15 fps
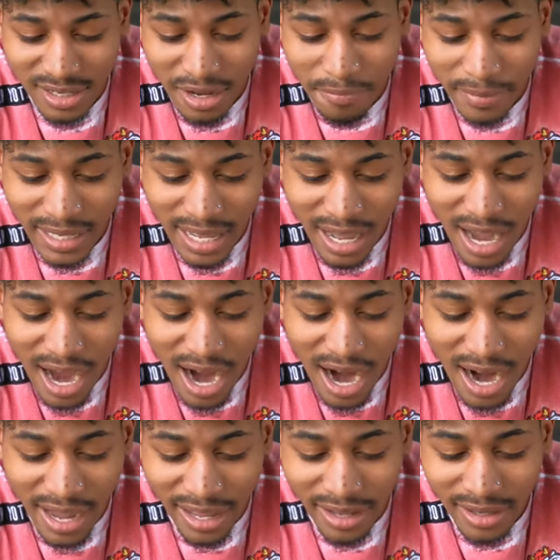I'm gonna be like, all
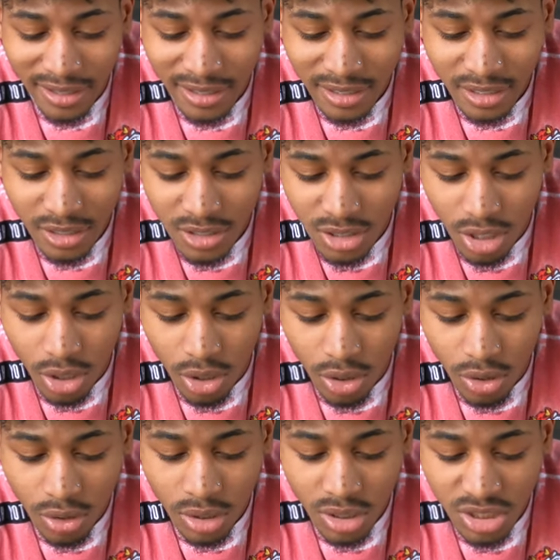right,
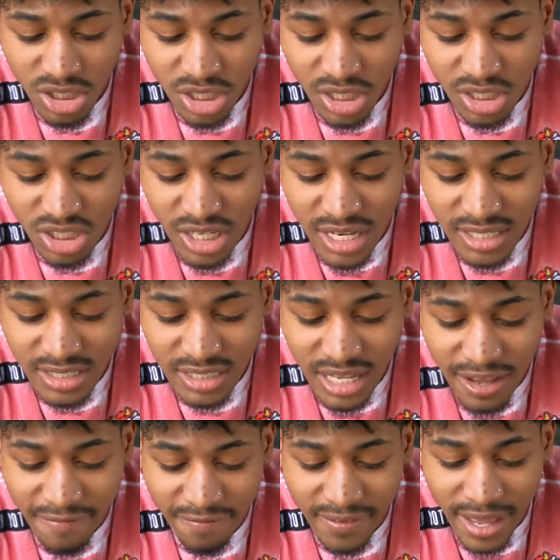so she just
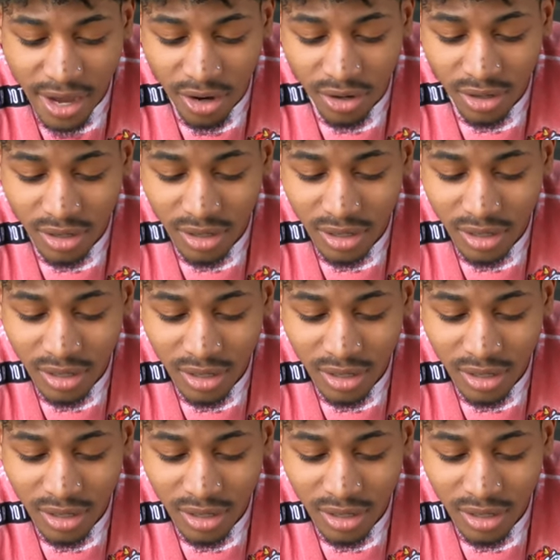left out